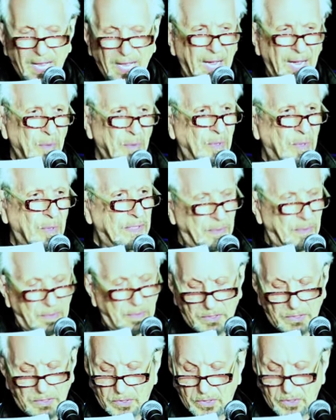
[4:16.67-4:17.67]
I wonder
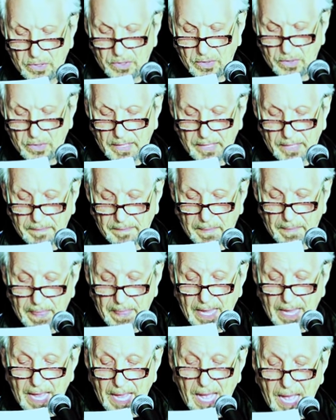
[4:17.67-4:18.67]
what you're doing.
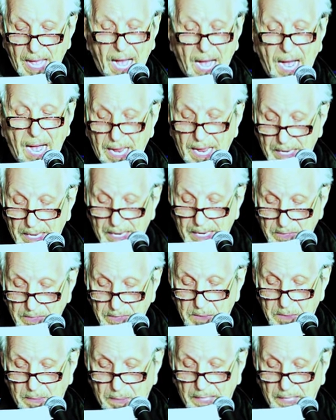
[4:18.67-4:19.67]
I'm
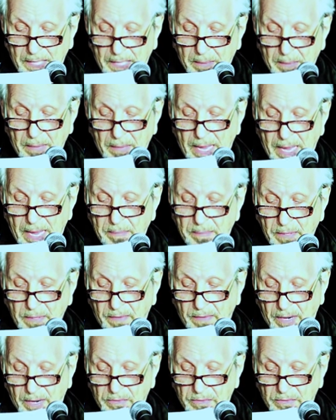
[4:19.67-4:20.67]
spinning a map
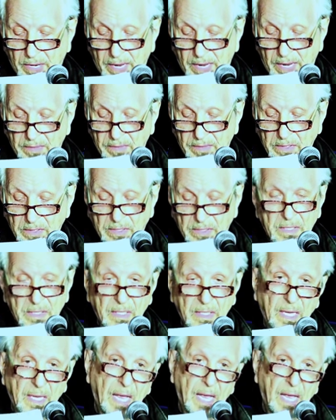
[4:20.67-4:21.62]
of our travels